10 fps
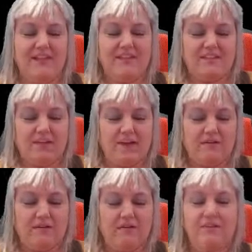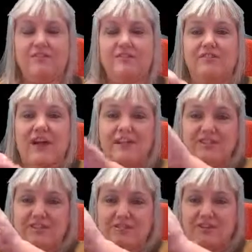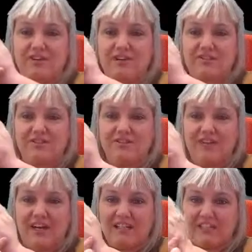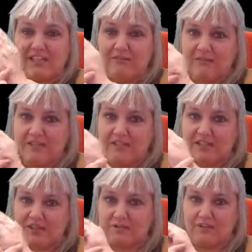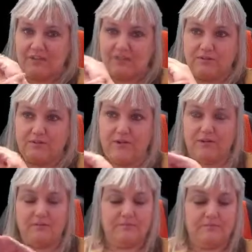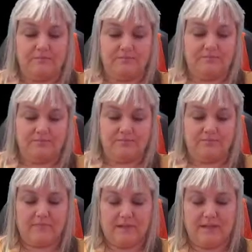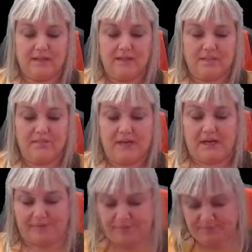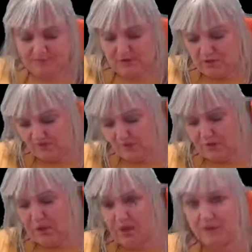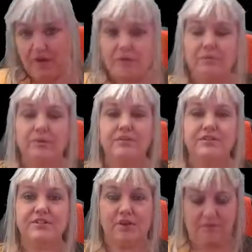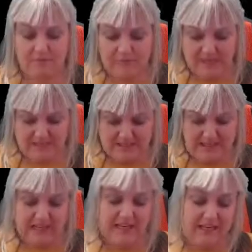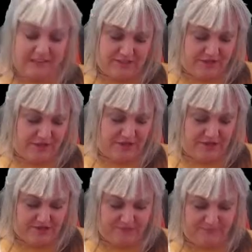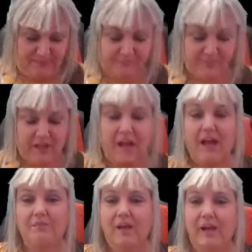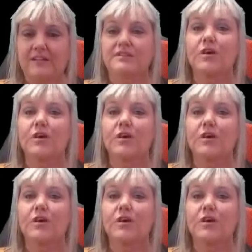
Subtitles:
So I've got a scratch. You know when you got a little scratch and it irritates you for a little while? That's mine. Because I got blue and star on my knee. Yes, you. And my hand's